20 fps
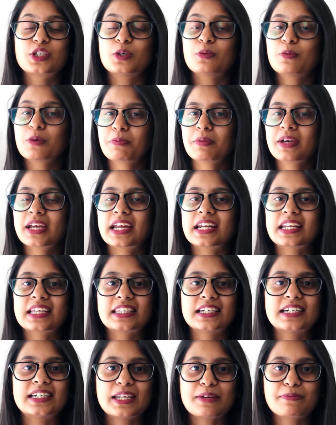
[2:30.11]
You would be getting
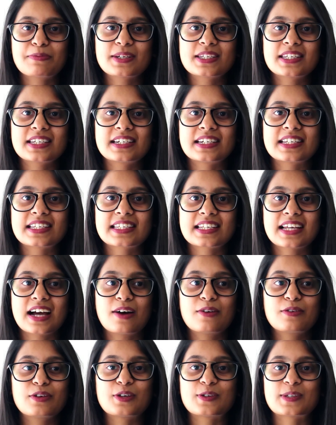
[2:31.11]
30%
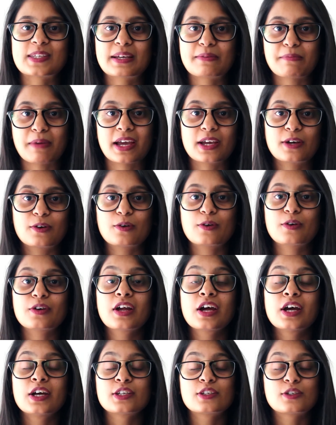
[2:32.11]
discount using my code,
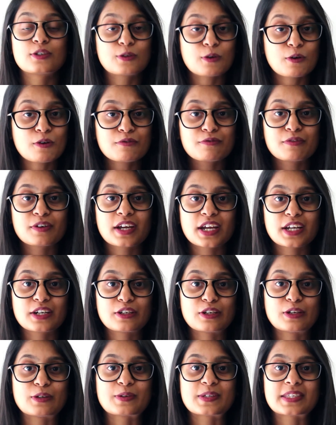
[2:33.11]
so don't forget
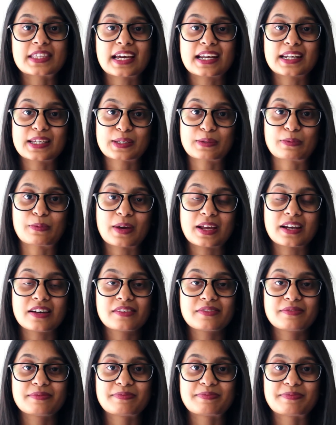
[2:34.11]
to use that as well.
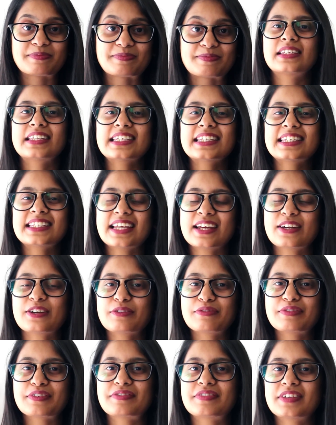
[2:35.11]
This 10
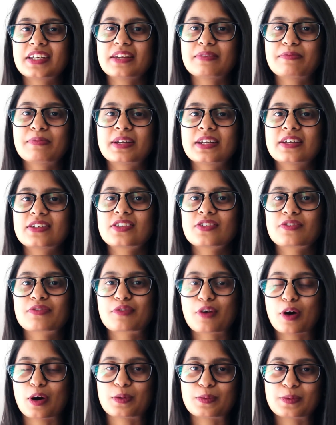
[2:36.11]
to 15 minutes of
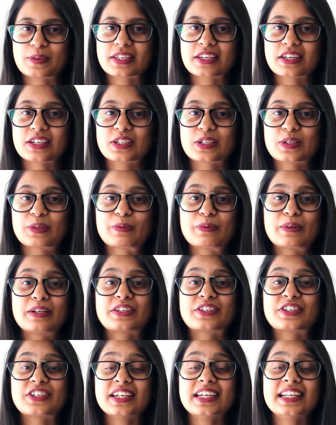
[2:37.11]
conversation will
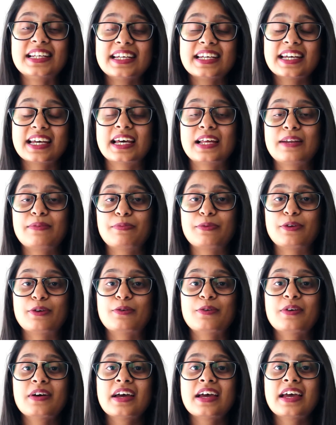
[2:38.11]
really help
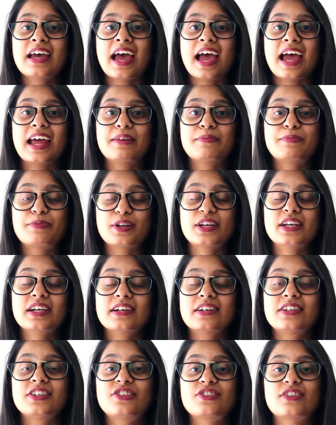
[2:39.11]
you and bring
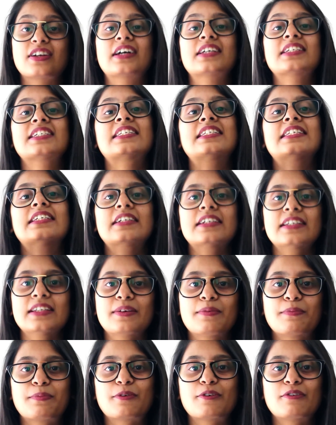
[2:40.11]
a drastic
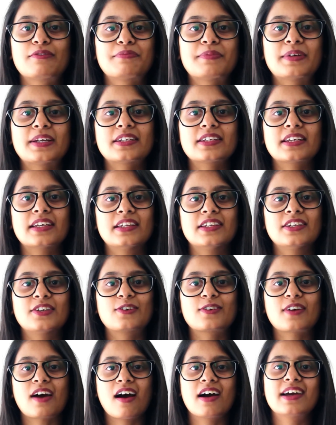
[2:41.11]
improvement in
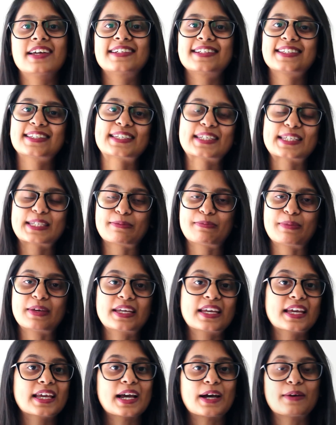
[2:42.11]
your IELTS
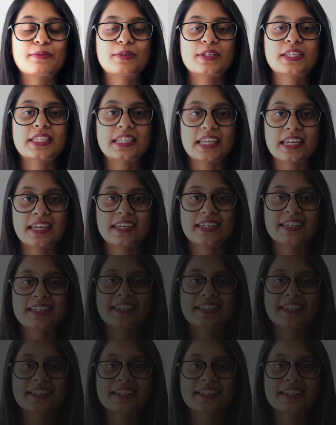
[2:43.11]
speaking, I would say.